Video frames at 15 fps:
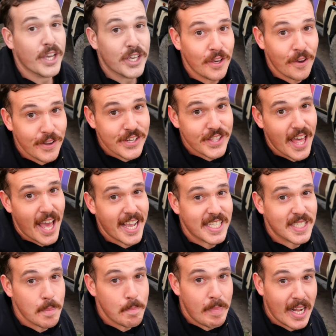a huge
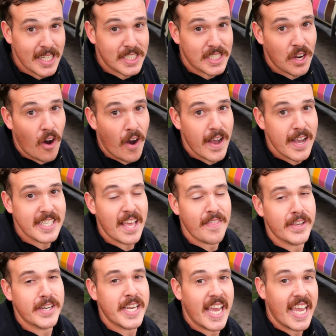thanks to Buds Tyres and
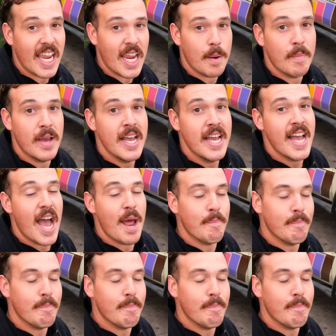the team at